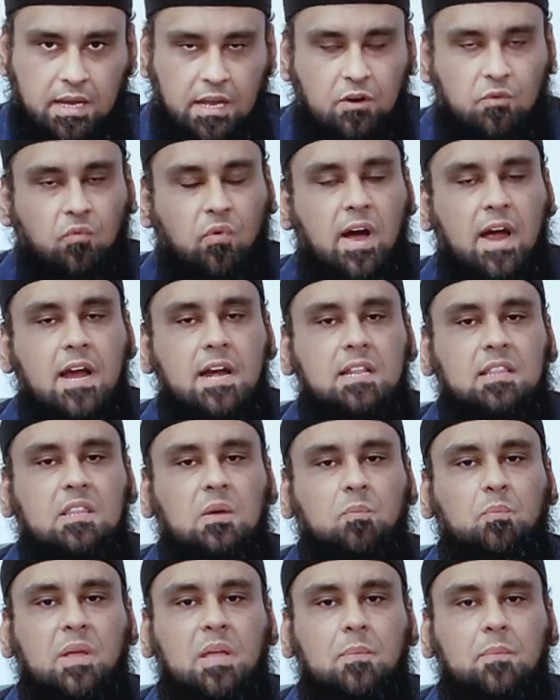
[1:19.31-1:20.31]
Invite
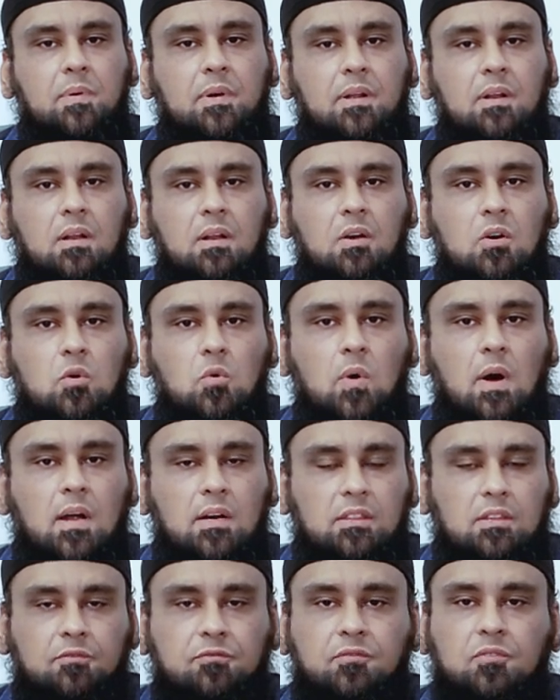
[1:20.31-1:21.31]
the people who
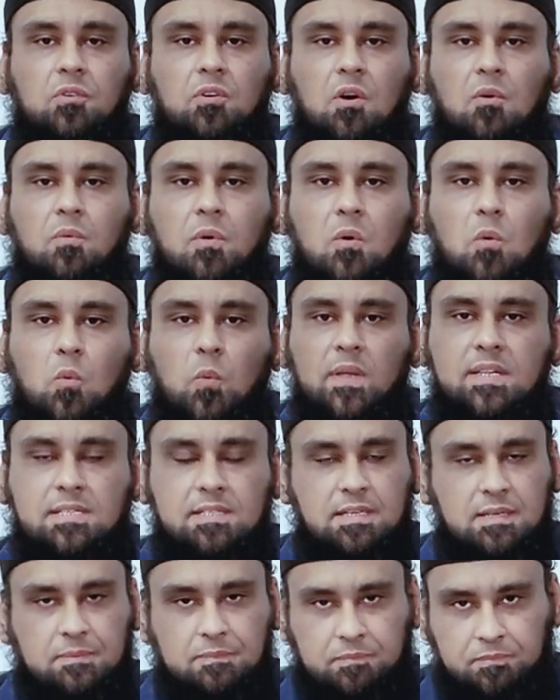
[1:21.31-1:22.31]
are the full of
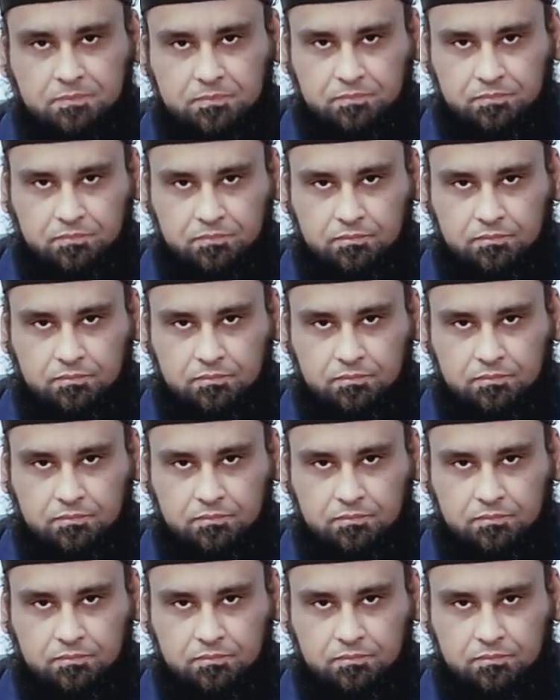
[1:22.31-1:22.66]
wisdom.